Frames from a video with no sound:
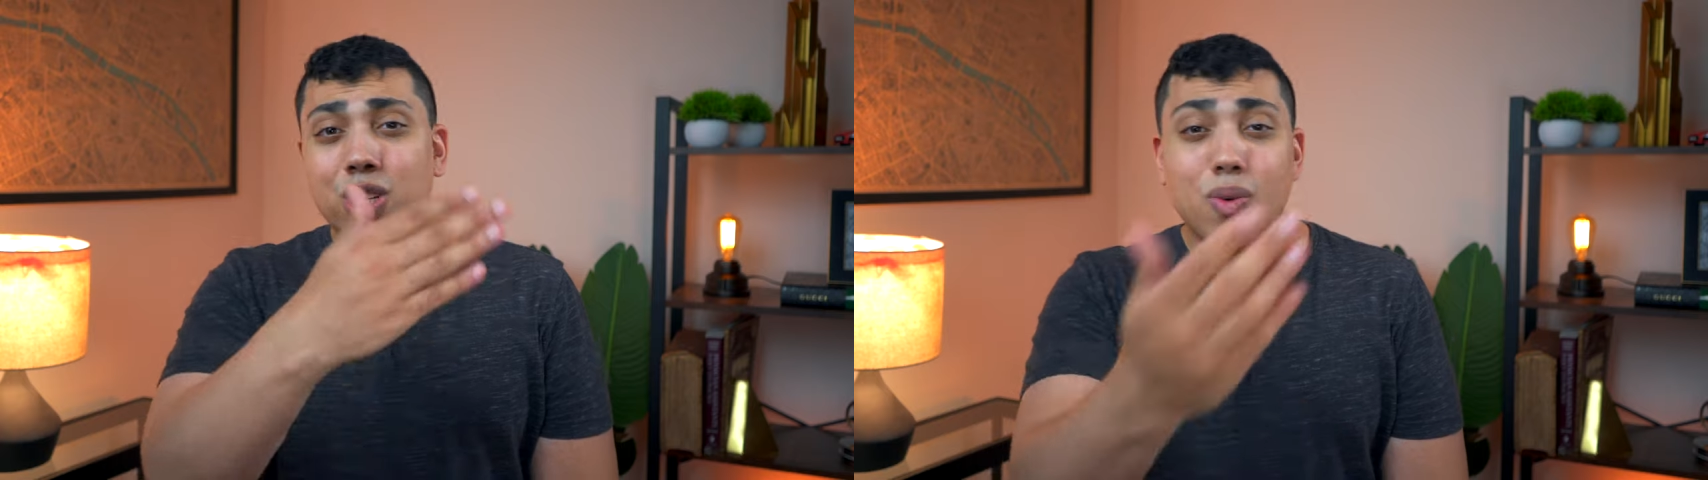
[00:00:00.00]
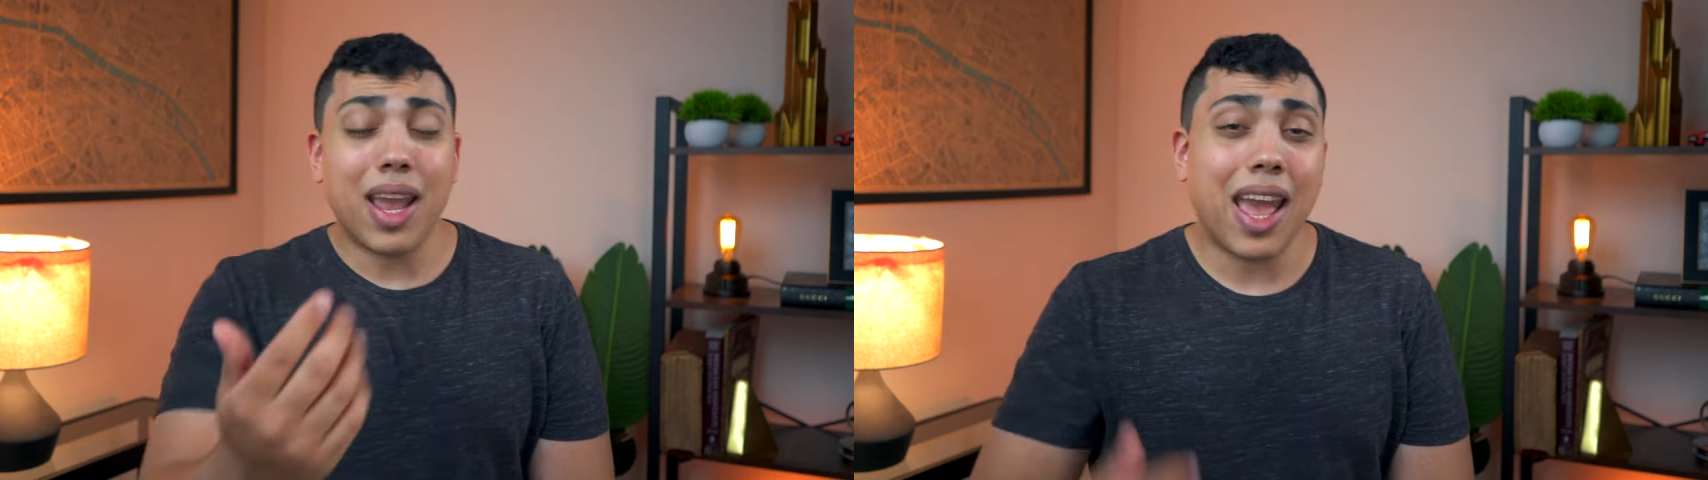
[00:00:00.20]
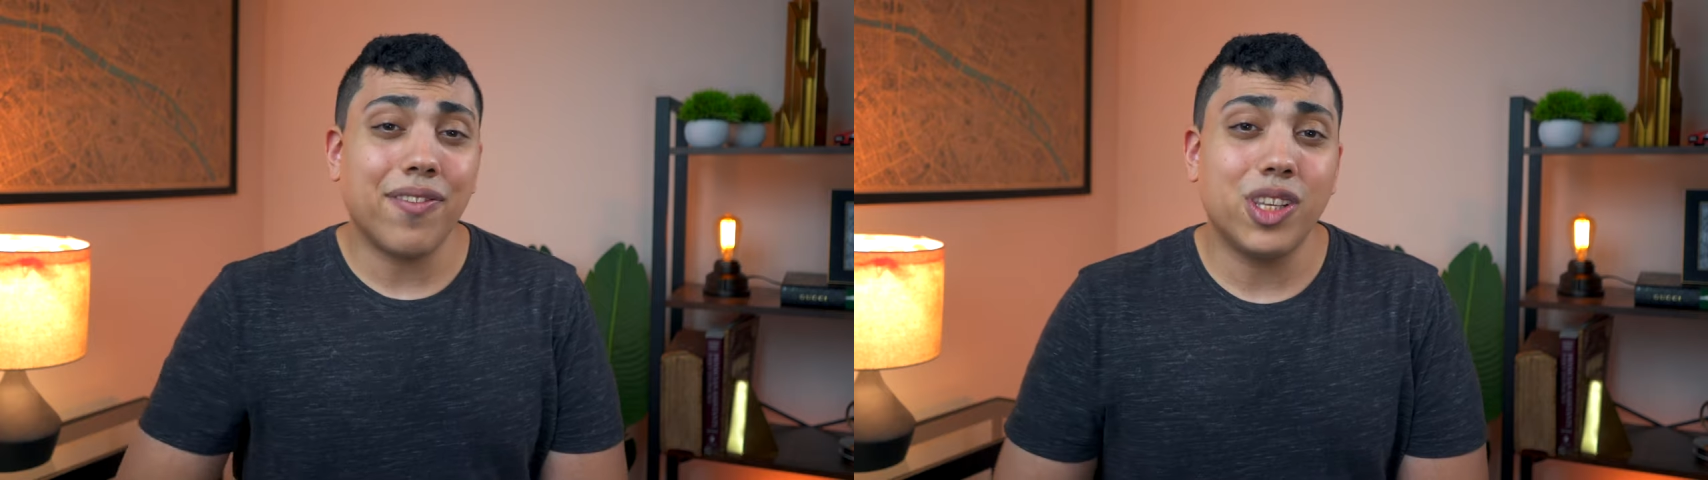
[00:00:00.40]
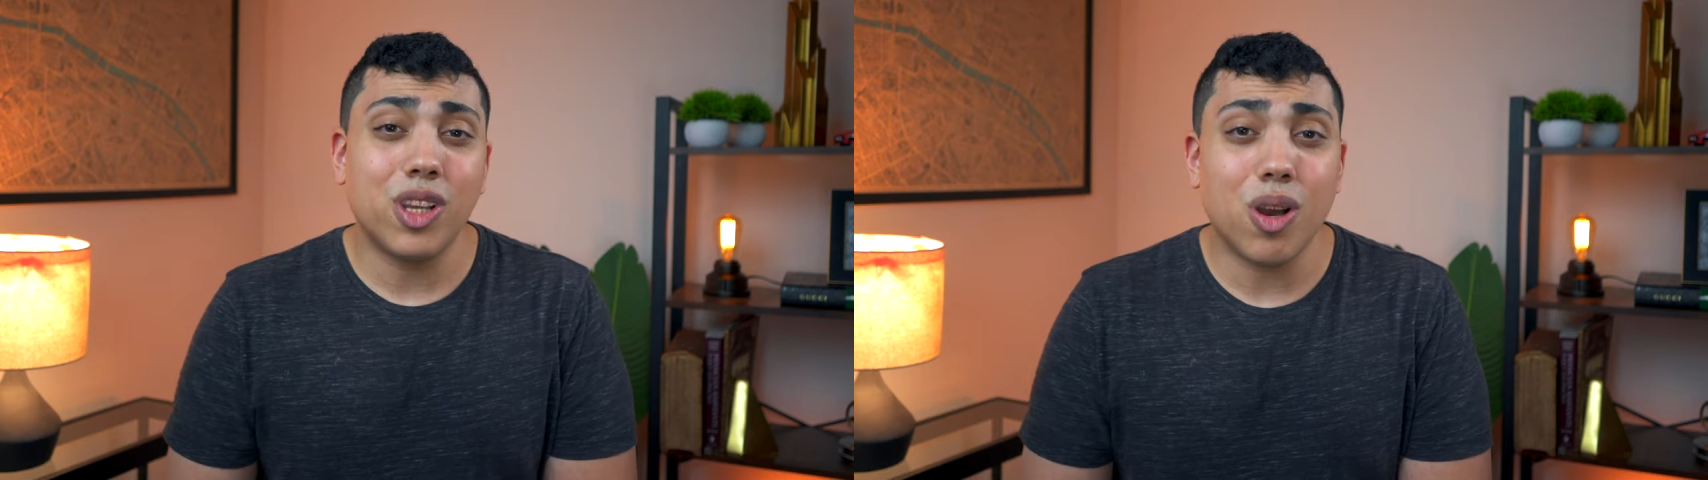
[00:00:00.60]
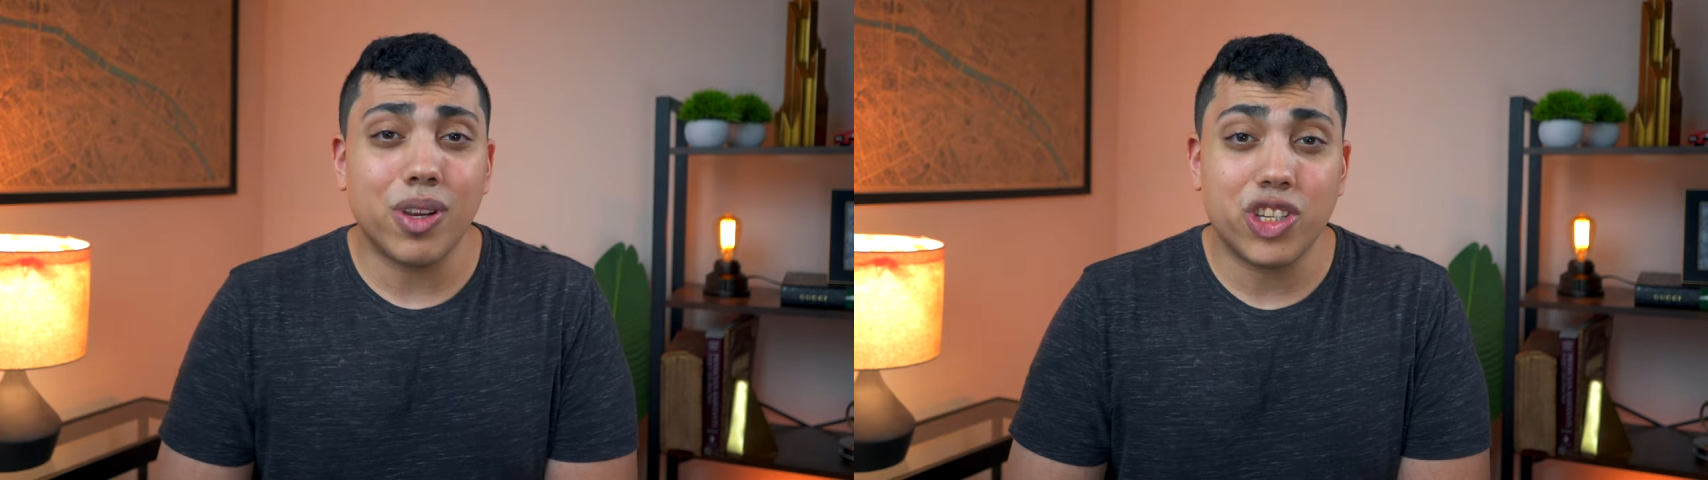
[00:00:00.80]
do I have to
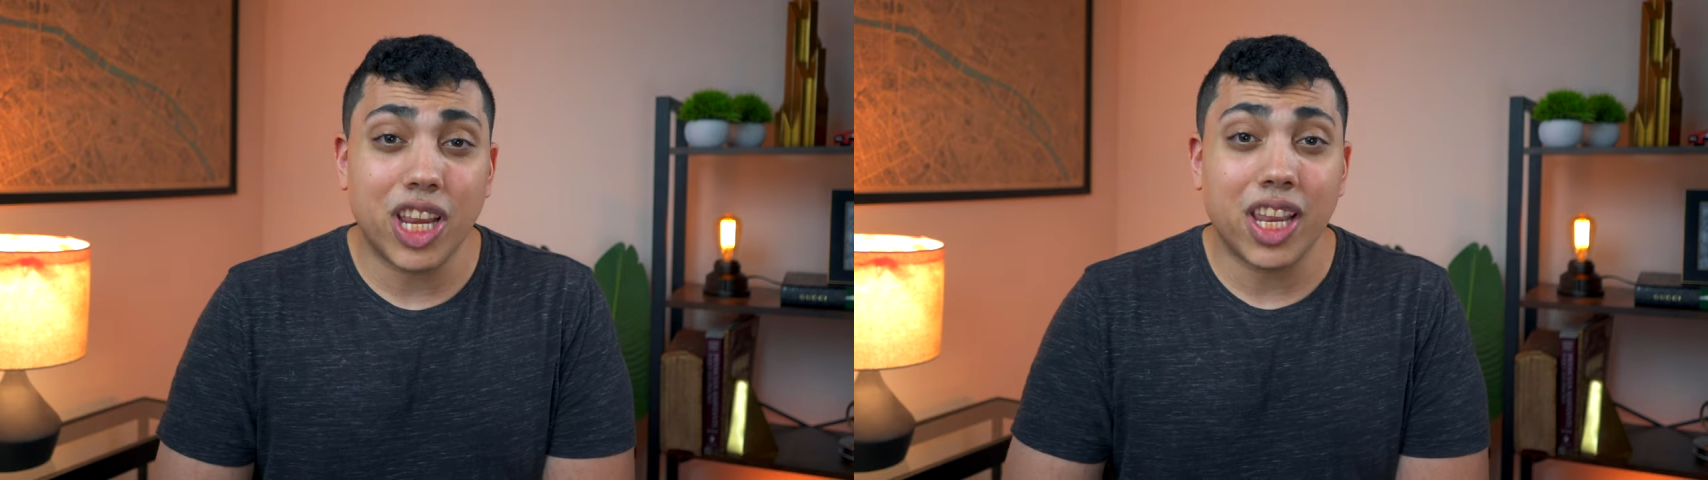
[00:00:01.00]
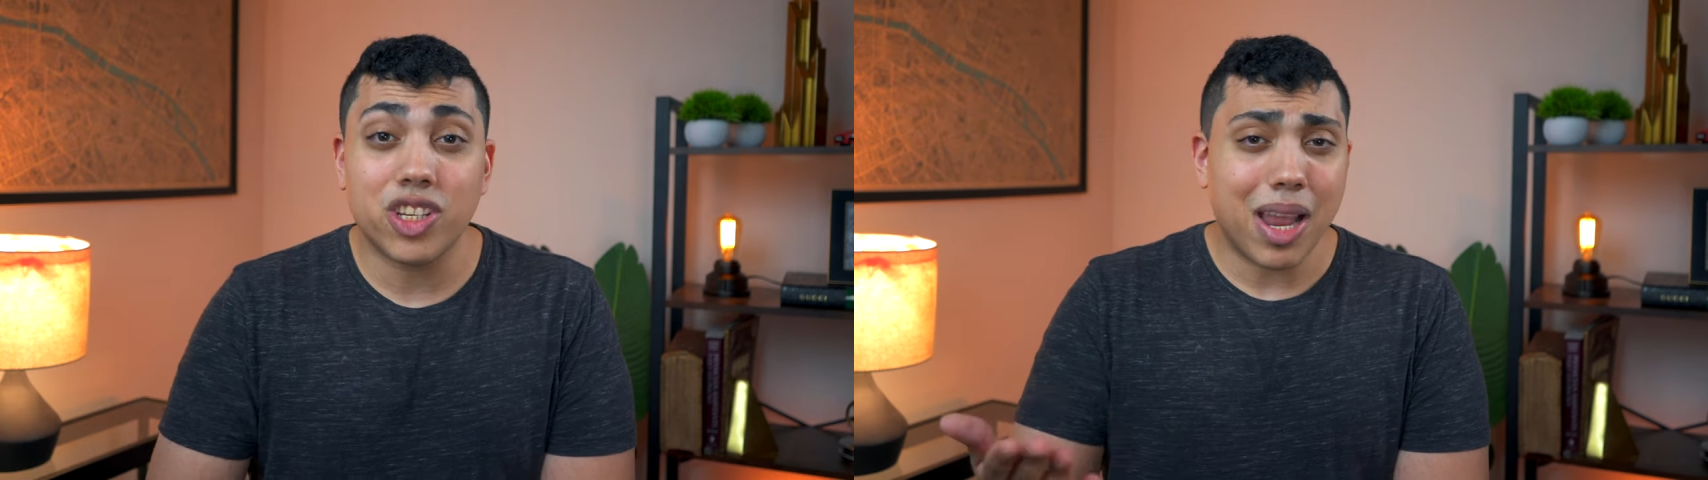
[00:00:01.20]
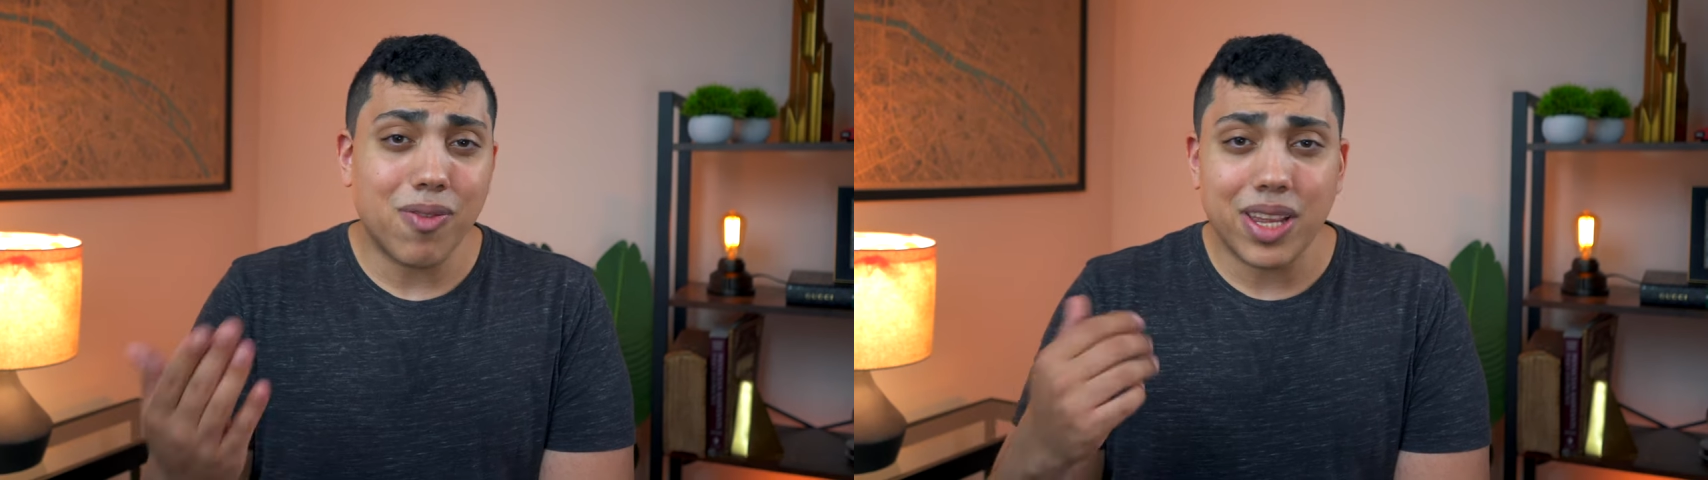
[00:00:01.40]
go and change my